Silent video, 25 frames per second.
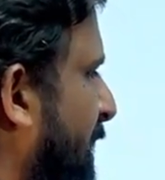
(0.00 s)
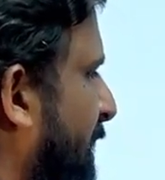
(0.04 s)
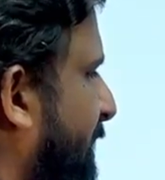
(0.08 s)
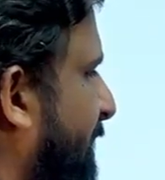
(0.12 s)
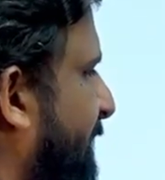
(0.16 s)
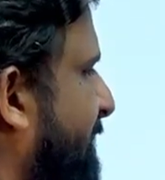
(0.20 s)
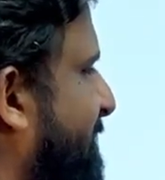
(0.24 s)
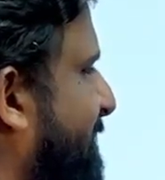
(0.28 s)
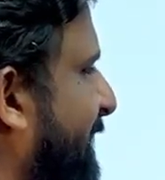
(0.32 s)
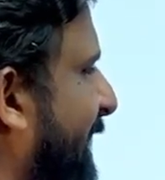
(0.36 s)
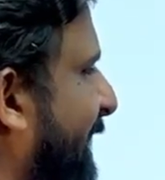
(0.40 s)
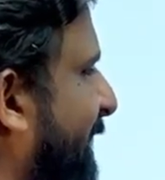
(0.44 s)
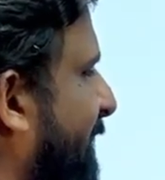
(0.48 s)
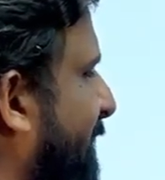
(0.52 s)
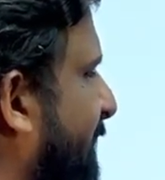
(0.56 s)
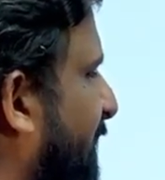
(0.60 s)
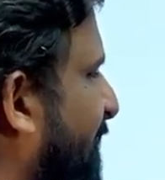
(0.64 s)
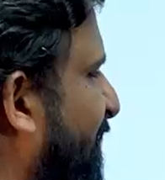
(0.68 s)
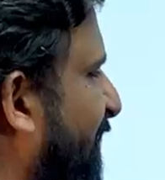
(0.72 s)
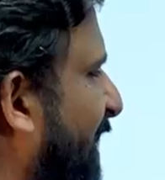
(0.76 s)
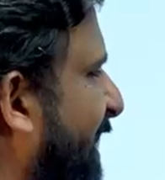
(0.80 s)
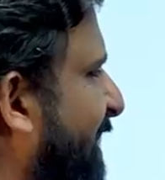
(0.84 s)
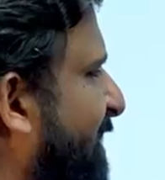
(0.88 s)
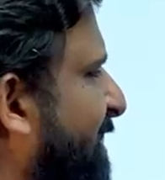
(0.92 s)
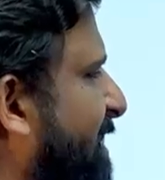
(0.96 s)

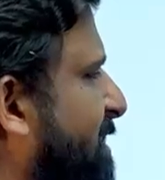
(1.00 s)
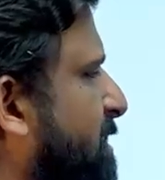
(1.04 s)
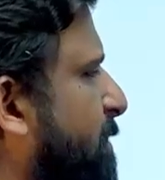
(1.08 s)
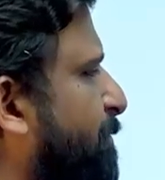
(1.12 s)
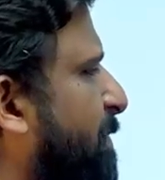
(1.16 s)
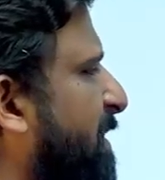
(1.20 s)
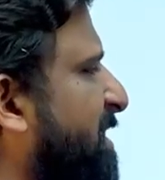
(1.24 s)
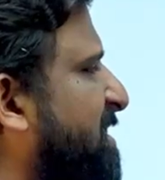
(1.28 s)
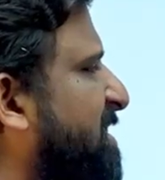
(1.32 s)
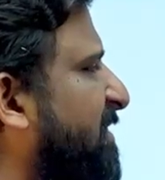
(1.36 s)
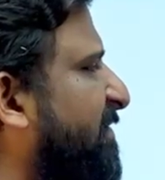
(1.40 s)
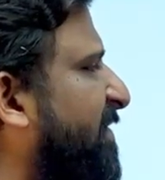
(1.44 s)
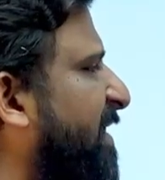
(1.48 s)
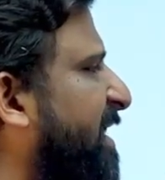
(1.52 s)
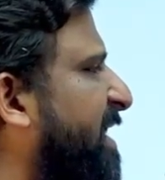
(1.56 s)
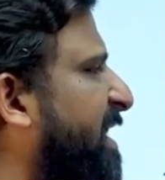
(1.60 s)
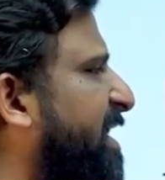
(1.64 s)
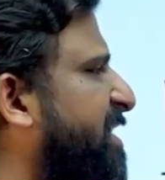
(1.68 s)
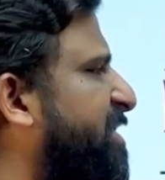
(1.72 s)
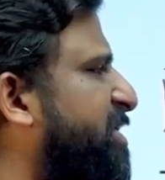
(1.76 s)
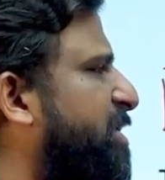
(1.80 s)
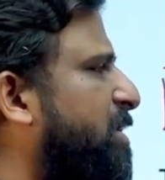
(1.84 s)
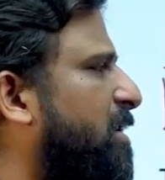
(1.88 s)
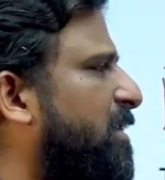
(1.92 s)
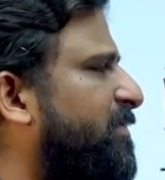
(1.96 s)
define the
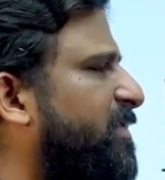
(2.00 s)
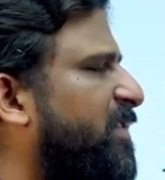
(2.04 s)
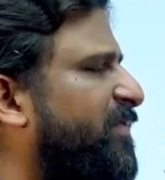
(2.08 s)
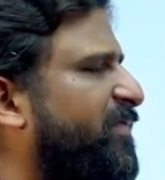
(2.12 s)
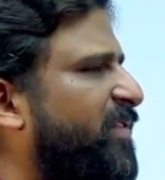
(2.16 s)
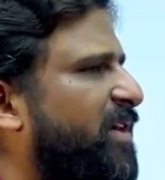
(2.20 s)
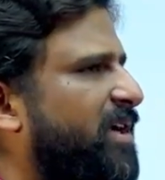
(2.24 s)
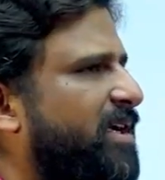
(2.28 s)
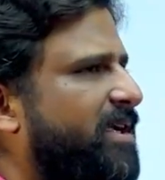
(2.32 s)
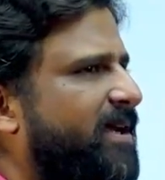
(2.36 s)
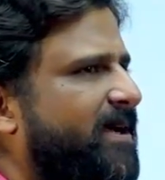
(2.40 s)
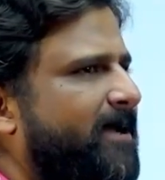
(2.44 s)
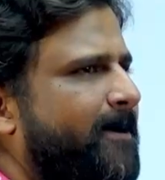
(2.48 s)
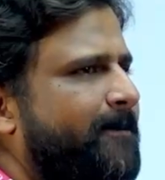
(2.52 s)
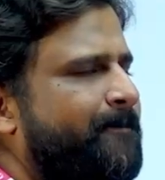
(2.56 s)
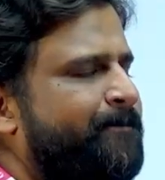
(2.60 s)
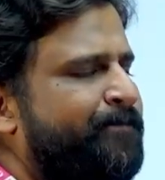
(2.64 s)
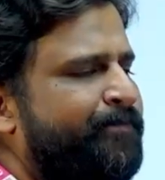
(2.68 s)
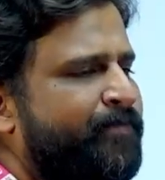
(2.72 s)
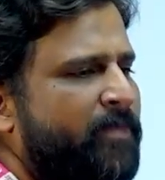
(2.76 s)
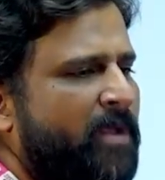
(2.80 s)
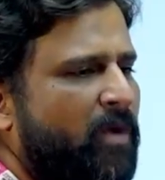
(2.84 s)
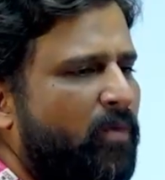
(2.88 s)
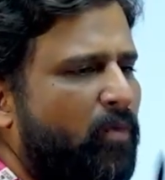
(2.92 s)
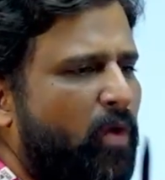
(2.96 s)
specification of the filter.
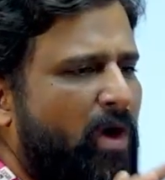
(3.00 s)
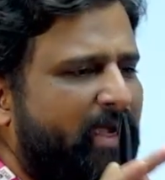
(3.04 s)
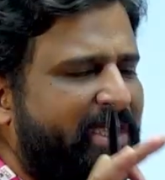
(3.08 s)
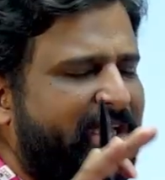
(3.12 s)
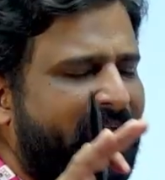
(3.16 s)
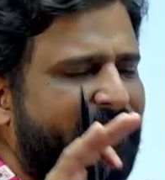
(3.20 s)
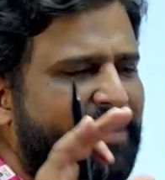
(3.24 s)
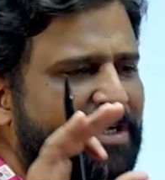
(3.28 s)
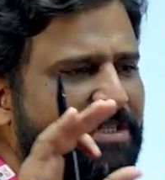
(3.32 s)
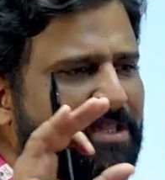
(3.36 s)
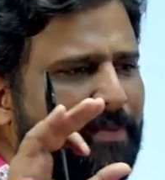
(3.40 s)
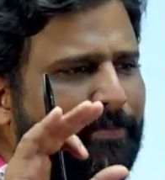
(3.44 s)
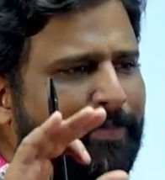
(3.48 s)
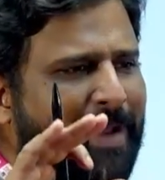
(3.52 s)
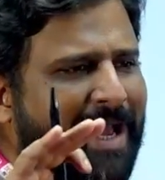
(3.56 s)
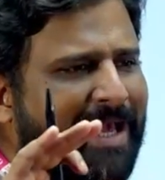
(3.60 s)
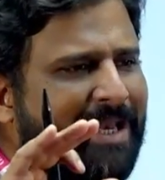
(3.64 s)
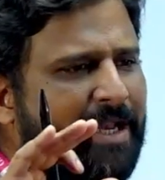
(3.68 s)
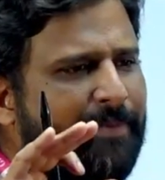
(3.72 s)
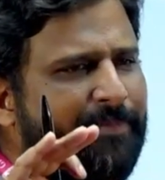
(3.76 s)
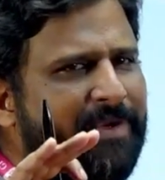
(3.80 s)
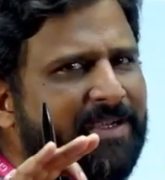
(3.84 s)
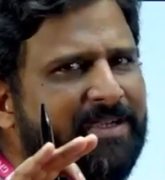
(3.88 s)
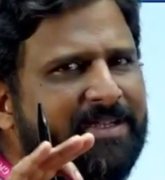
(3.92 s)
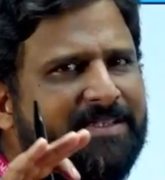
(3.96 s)
Whatever the
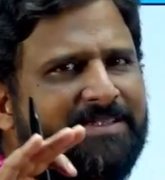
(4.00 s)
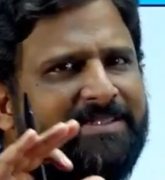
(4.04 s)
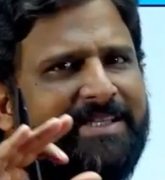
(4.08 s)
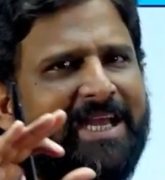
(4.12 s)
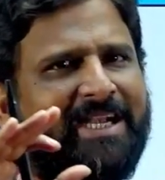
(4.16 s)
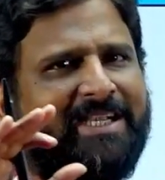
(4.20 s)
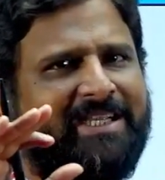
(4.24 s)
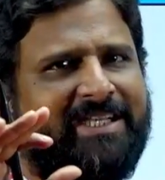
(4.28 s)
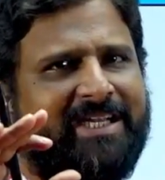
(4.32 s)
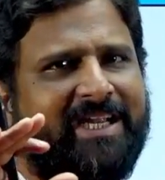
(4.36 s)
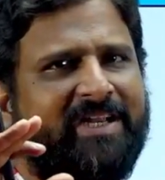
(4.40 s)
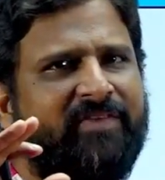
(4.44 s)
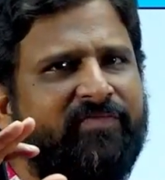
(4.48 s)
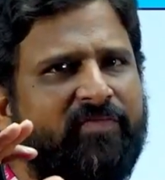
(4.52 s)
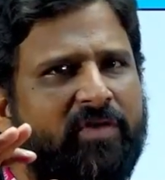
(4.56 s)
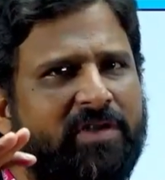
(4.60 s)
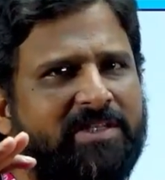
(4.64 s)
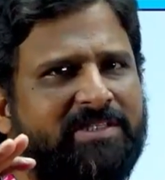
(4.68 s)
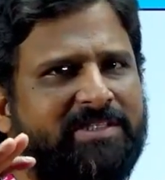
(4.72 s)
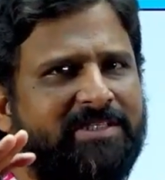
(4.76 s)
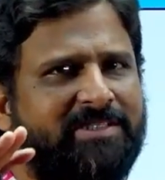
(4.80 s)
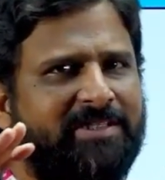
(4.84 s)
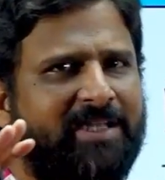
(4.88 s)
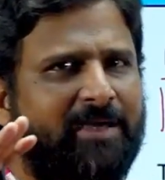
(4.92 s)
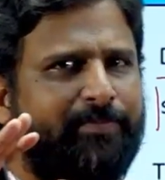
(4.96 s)
parameters that
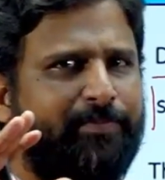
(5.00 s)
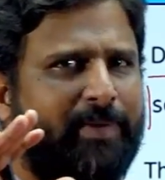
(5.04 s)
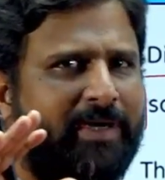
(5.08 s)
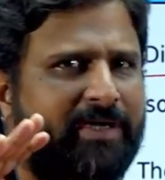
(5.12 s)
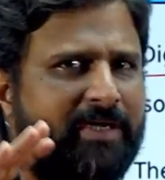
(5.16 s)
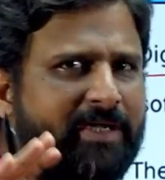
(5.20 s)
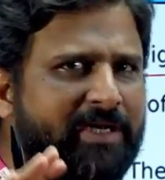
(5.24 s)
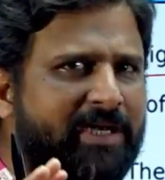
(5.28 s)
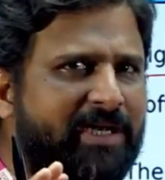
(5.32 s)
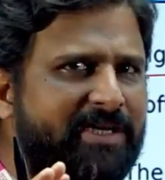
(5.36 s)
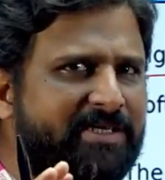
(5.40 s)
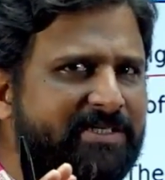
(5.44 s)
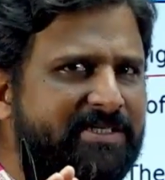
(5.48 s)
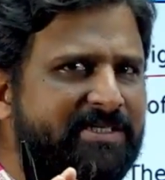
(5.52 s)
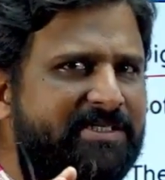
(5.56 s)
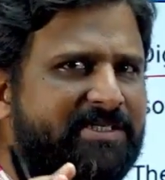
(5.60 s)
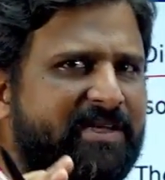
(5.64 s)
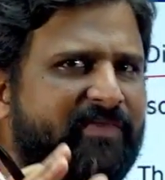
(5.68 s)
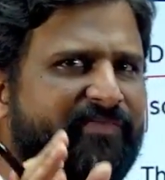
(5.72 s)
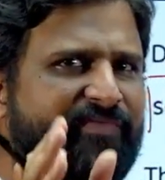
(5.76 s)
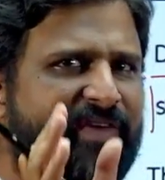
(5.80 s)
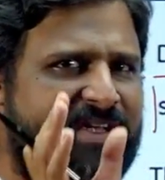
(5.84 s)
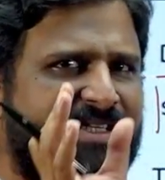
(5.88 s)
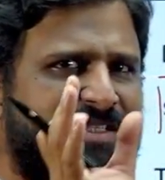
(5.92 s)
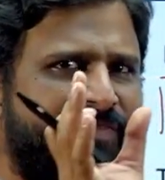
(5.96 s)
involves in that particular
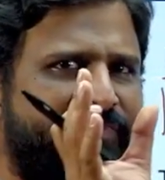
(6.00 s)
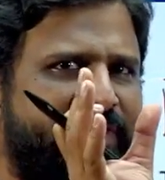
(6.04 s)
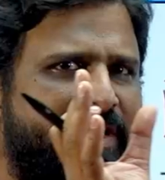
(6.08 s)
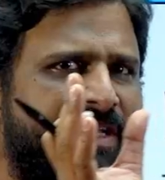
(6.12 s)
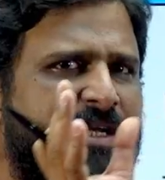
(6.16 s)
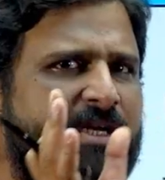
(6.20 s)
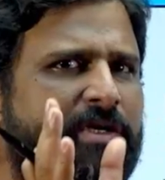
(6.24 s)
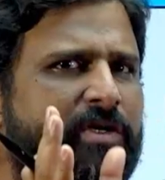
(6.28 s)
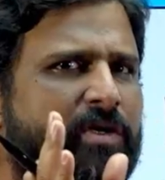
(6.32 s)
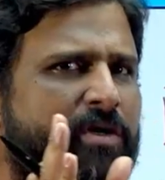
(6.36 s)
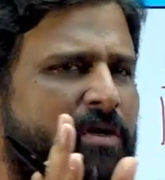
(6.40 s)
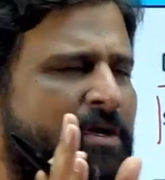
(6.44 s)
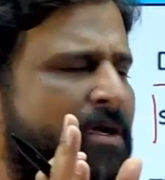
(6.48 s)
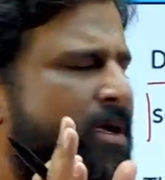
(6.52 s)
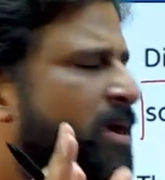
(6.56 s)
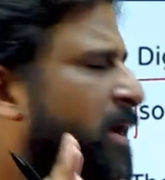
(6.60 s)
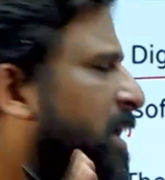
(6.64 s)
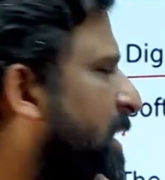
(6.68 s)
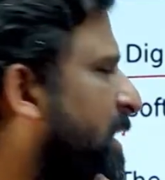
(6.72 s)
system, first we need to